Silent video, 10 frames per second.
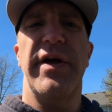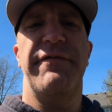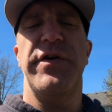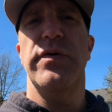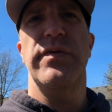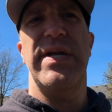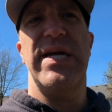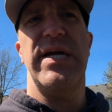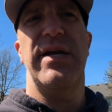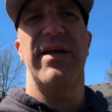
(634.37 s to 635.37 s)
If you
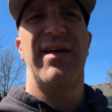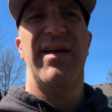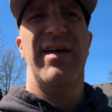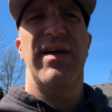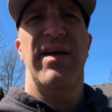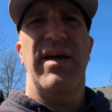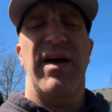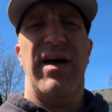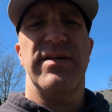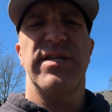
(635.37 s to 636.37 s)
need
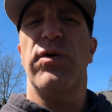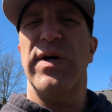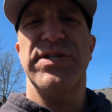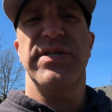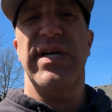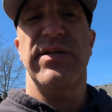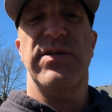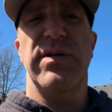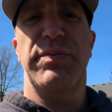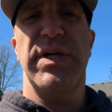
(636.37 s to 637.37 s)
some questions
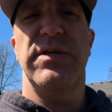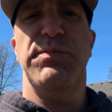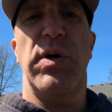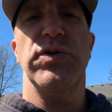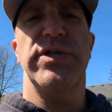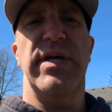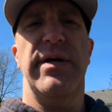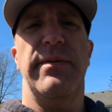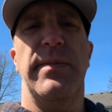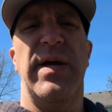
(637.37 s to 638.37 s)
answered, please post
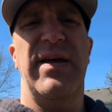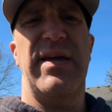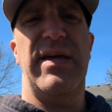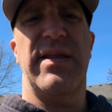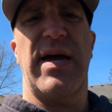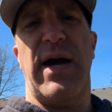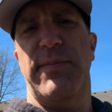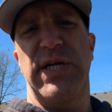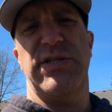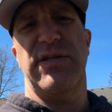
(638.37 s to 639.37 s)
them in the
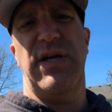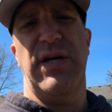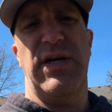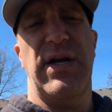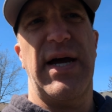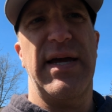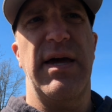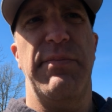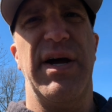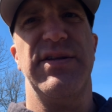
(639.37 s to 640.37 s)
comments and I can
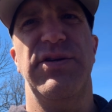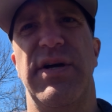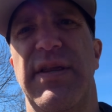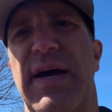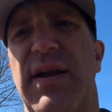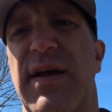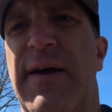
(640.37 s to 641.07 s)
get back to you on that.